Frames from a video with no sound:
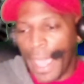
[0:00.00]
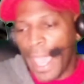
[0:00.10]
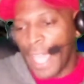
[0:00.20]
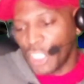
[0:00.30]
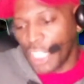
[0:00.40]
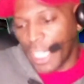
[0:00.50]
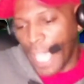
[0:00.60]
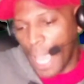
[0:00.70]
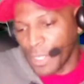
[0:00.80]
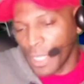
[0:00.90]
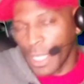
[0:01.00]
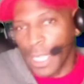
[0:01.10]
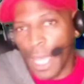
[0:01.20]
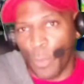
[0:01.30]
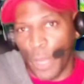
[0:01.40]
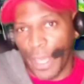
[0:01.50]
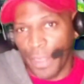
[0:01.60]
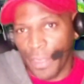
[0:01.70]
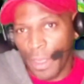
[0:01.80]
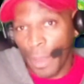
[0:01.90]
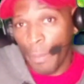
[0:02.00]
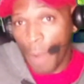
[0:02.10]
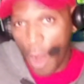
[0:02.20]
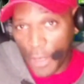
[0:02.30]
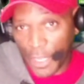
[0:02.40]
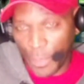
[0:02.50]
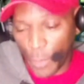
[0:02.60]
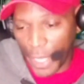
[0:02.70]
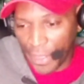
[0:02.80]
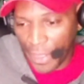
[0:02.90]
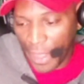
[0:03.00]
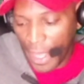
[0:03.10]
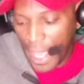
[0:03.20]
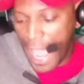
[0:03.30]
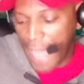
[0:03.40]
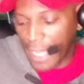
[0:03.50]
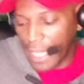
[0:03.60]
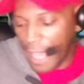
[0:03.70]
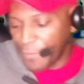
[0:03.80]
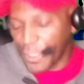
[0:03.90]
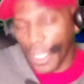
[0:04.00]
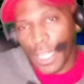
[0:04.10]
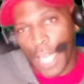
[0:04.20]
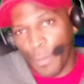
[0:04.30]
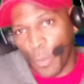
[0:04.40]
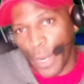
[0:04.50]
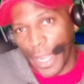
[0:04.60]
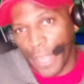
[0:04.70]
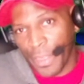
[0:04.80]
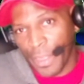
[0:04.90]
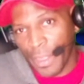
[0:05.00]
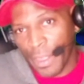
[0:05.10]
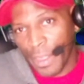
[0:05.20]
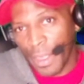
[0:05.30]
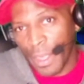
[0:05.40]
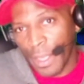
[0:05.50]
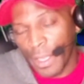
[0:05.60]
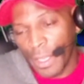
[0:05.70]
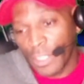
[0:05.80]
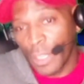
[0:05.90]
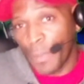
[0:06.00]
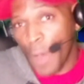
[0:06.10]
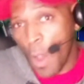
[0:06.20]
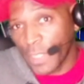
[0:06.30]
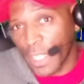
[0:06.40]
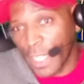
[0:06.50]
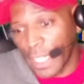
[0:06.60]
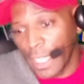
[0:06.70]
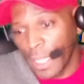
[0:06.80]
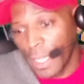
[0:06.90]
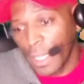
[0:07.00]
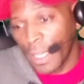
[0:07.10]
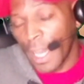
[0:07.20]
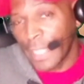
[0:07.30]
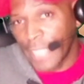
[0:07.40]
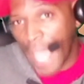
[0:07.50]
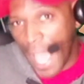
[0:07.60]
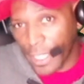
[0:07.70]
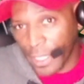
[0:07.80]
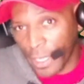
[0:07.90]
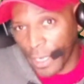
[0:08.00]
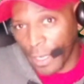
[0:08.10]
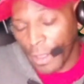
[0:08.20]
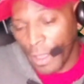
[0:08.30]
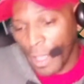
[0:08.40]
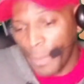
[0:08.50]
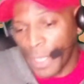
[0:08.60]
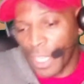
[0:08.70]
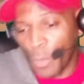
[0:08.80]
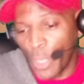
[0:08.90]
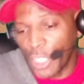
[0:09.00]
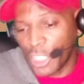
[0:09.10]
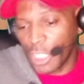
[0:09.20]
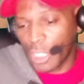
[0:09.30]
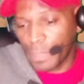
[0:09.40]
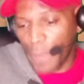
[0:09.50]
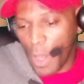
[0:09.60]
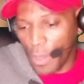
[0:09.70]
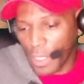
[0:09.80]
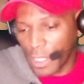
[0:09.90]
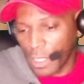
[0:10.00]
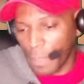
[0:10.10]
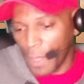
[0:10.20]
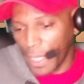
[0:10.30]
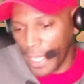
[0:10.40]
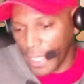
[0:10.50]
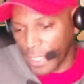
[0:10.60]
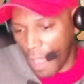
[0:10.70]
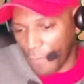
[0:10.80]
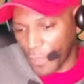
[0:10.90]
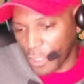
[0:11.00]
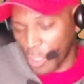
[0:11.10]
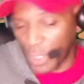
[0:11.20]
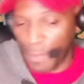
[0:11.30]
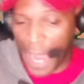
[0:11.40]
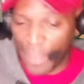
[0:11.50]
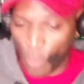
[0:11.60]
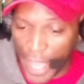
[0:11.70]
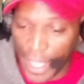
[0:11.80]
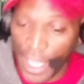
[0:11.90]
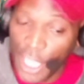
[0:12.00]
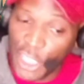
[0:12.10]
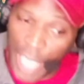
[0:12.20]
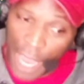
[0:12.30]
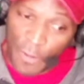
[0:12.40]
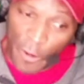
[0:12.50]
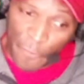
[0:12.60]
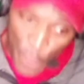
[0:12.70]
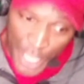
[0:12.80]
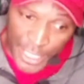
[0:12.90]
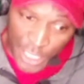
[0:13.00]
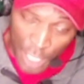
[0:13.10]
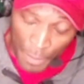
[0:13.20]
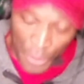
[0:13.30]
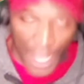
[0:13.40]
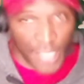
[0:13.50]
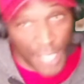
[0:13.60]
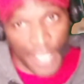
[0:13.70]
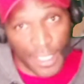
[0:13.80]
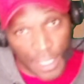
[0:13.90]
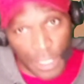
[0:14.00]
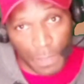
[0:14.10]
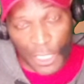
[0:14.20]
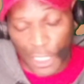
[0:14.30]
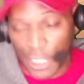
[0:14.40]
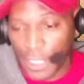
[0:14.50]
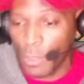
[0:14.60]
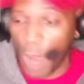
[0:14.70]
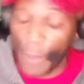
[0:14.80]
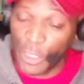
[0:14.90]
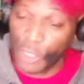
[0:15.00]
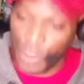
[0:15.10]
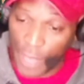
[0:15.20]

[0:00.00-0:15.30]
man she came to the club with, partied with, and left the club with, supposedly attacked her. But then when she spoke to the police officer, which, by the way, she gave her friend's number, that's kind of suspicious. Why would you